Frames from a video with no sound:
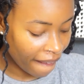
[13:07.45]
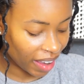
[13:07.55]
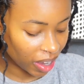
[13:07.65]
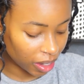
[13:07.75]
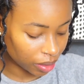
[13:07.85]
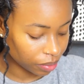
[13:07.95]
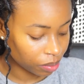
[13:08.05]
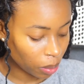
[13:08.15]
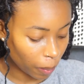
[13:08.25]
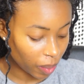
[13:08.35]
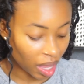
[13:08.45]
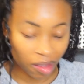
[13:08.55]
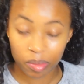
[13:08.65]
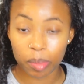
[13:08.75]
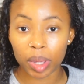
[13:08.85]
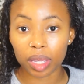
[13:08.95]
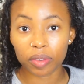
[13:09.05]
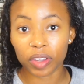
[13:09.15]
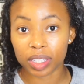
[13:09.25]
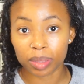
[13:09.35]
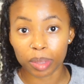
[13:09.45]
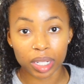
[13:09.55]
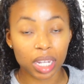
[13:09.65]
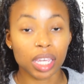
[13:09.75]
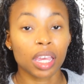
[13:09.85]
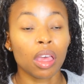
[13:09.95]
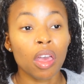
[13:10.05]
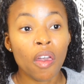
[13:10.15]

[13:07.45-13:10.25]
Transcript: And I've been manifesting money